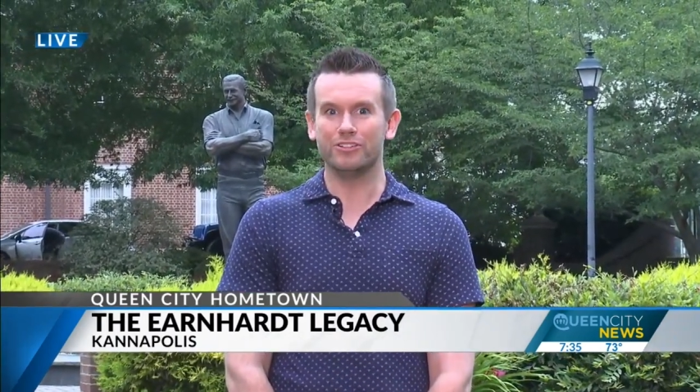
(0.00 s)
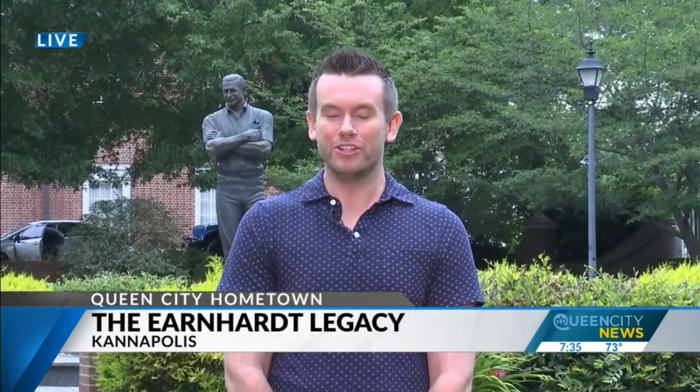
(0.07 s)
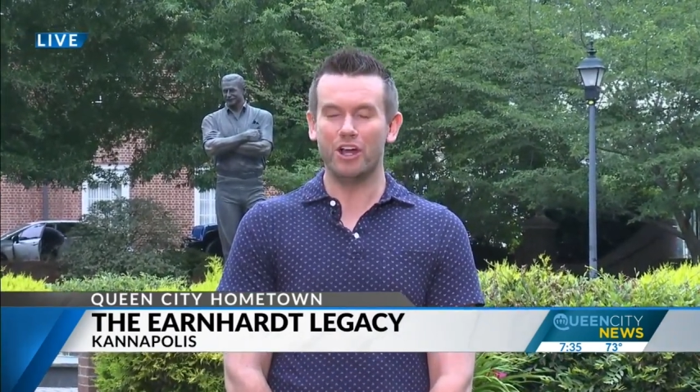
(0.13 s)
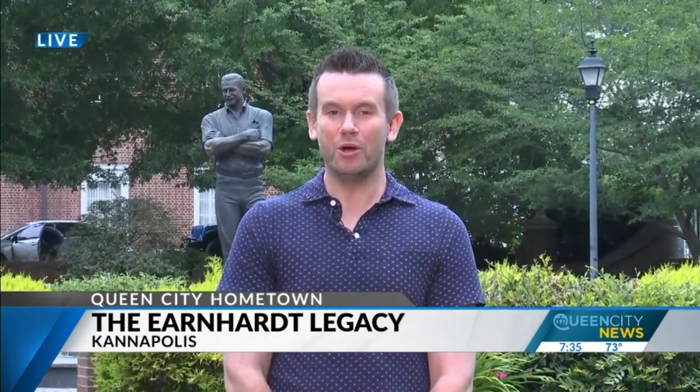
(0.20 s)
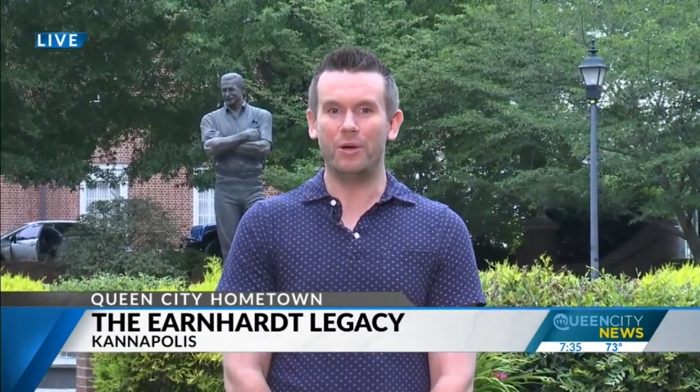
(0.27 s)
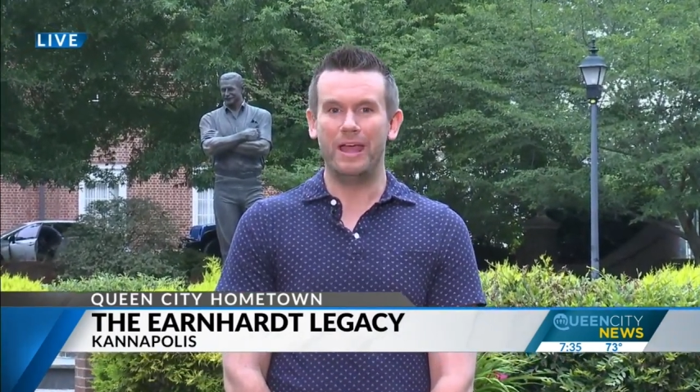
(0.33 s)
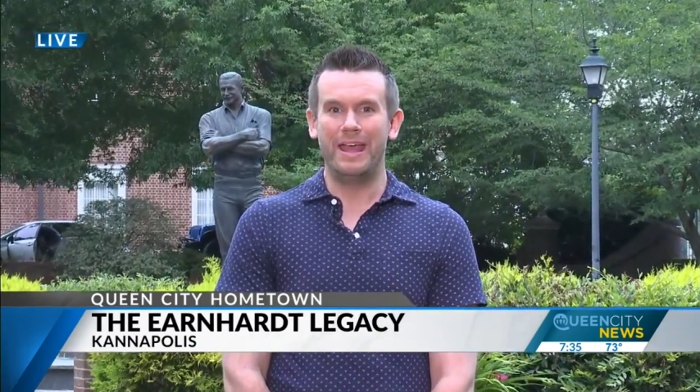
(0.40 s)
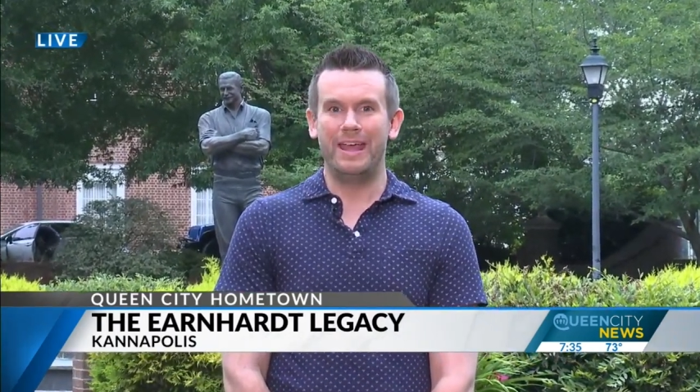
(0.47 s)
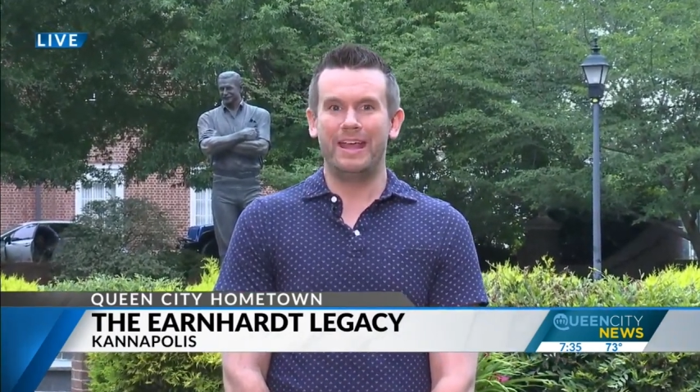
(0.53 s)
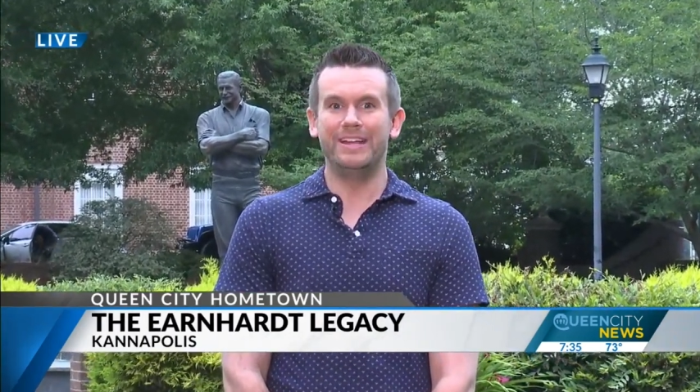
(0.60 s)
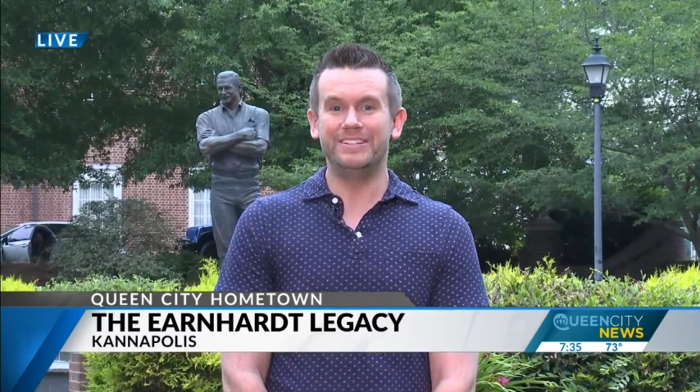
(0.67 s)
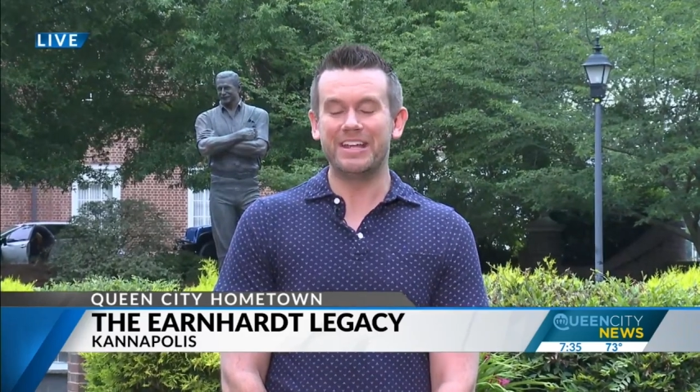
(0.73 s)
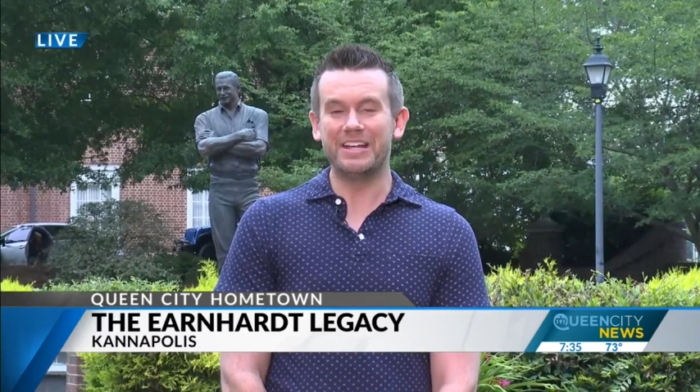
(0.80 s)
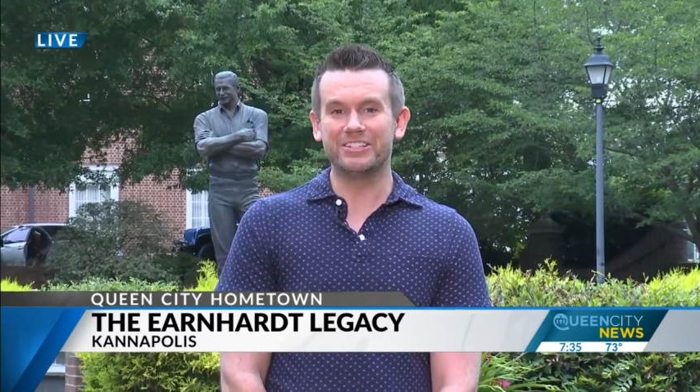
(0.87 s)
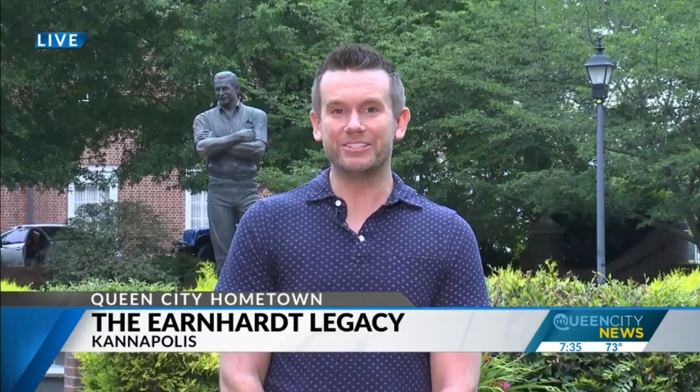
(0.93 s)
So
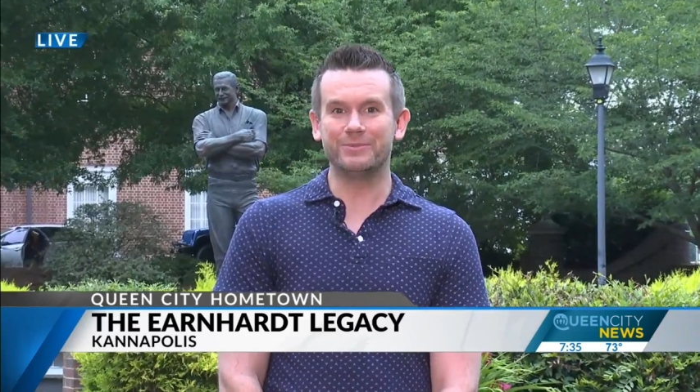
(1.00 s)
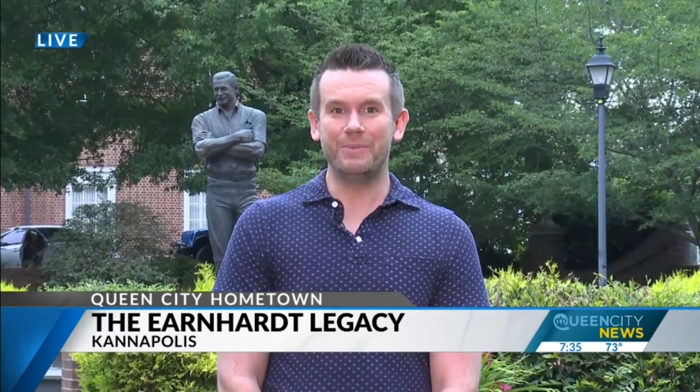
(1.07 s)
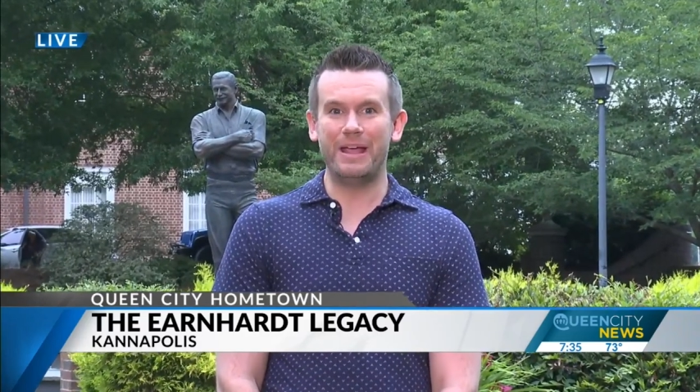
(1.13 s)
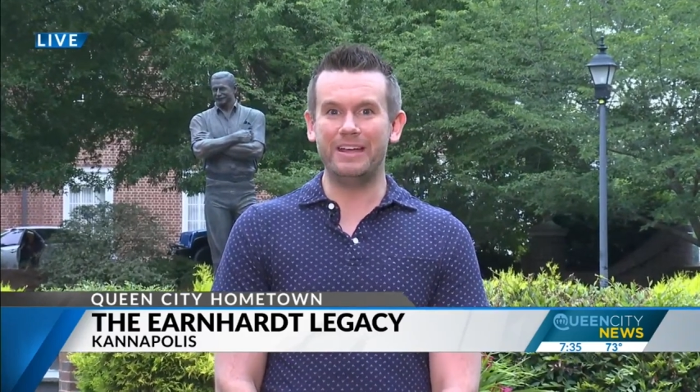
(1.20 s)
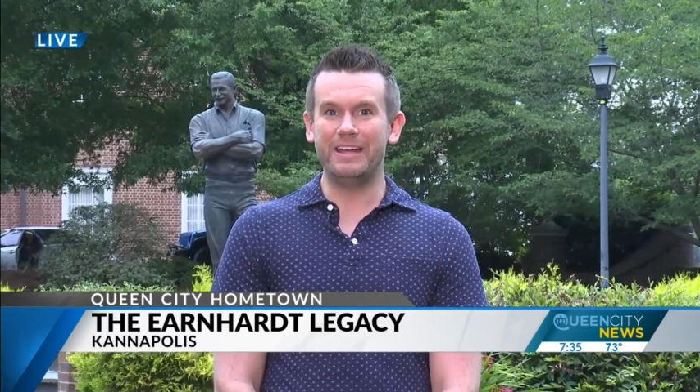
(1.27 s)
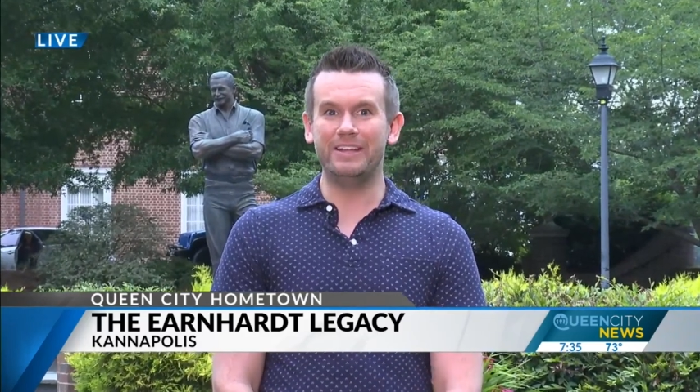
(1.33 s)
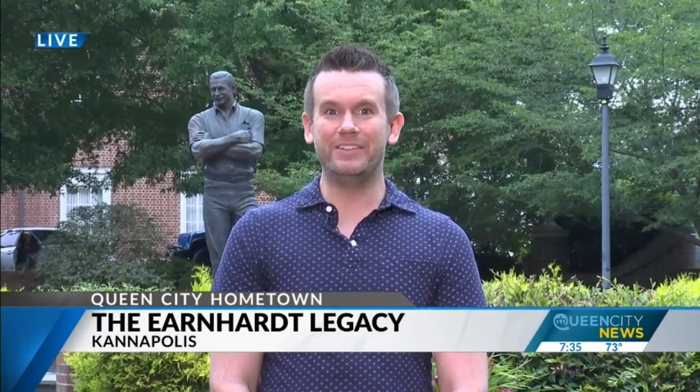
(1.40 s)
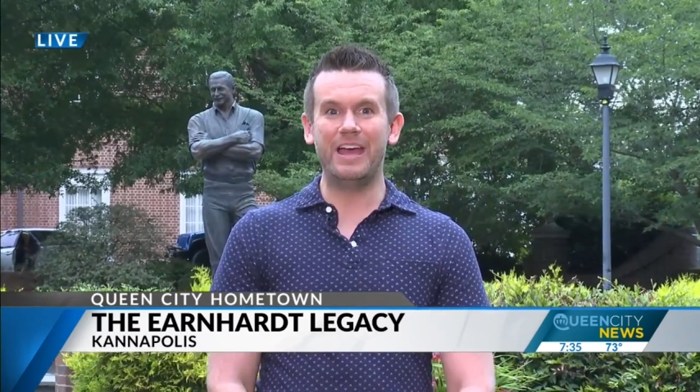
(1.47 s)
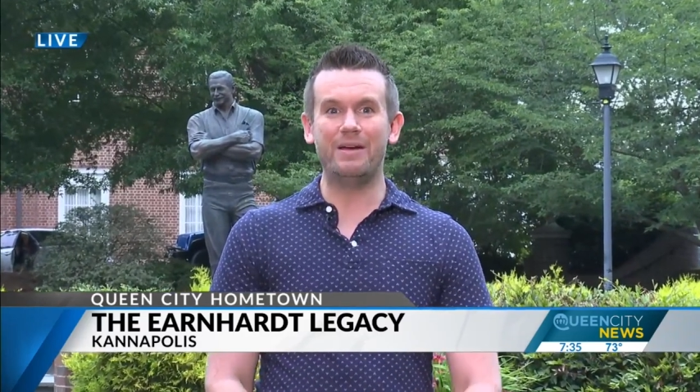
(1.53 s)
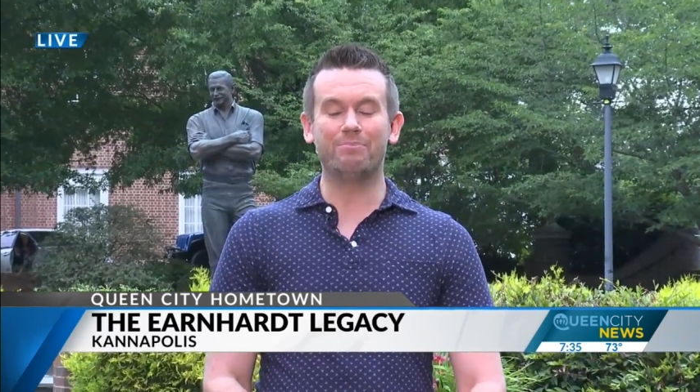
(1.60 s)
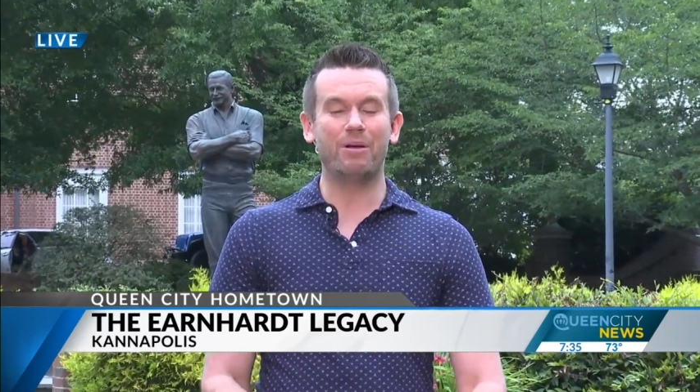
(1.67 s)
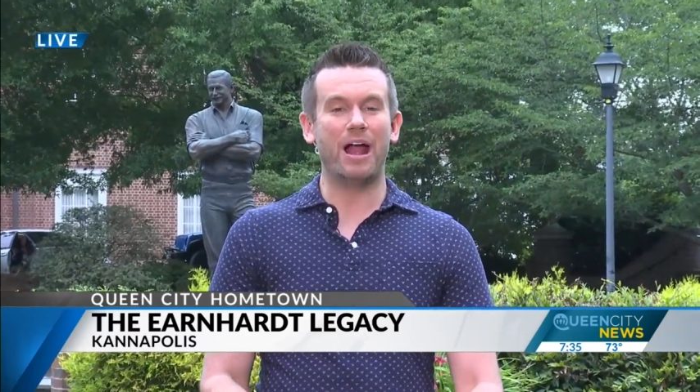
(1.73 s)
it's estimated that